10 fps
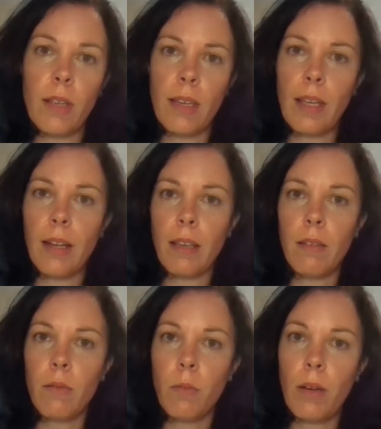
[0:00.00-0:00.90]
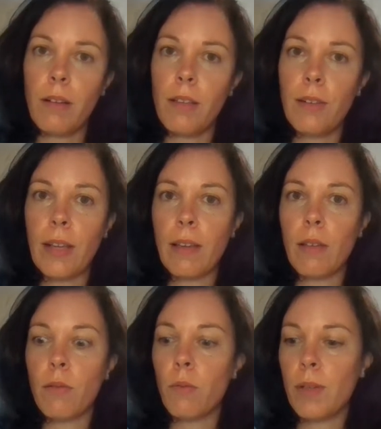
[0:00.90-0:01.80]
Okay, like where are you
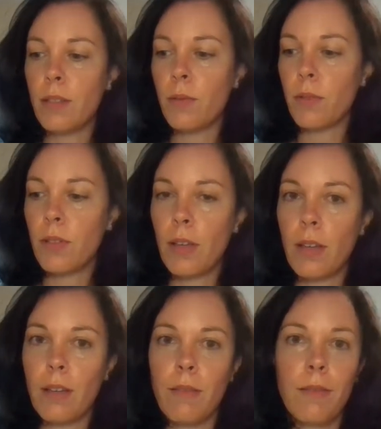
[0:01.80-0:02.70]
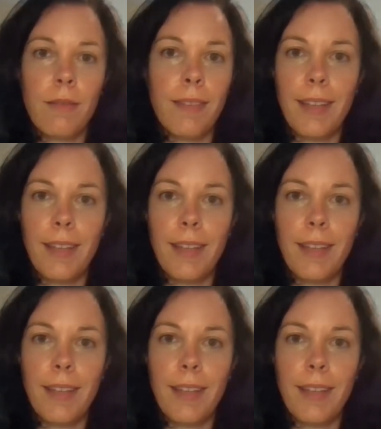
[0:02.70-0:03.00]
now? Where do you want to go?